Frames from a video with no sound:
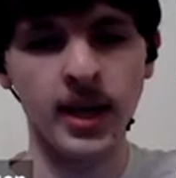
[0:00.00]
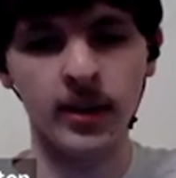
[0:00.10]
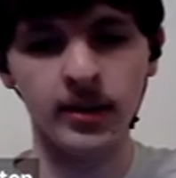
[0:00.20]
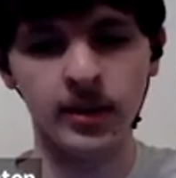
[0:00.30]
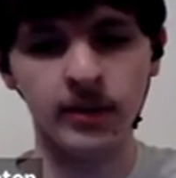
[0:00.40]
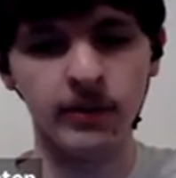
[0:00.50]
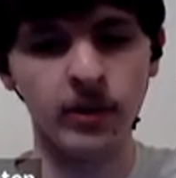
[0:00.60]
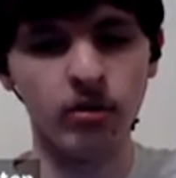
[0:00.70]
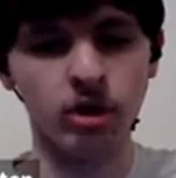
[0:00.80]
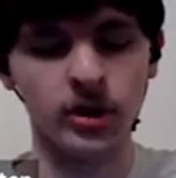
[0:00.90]
details in
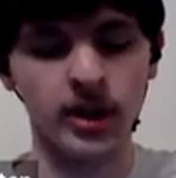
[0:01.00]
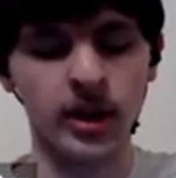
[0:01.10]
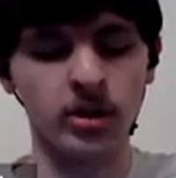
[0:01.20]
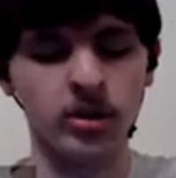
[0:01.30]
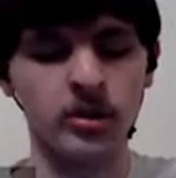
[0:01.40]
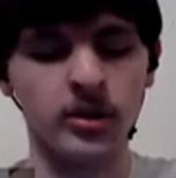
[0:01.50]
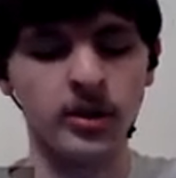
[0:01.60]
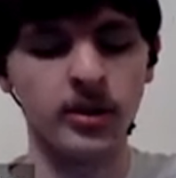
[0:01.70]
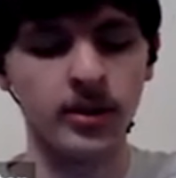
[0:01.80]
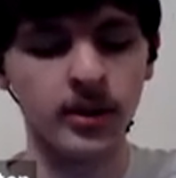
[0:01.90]
future
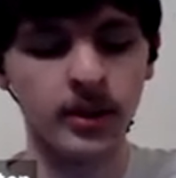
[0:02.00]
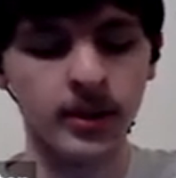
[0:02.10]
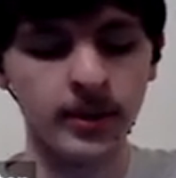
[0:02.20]
sessions.